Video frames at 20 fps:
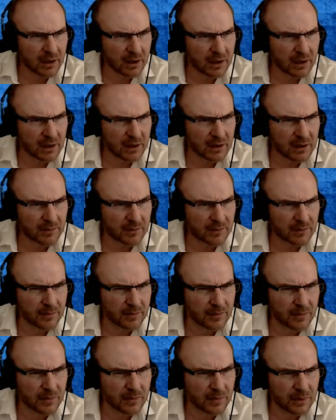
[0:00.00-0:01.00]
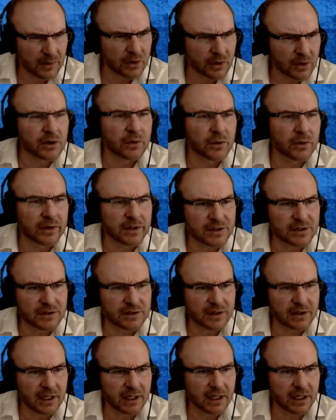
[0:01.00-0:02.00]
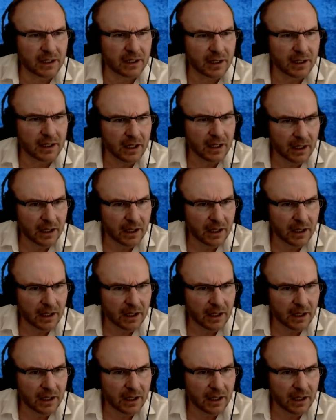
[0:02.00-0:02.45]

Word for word: Um, no, no, this is the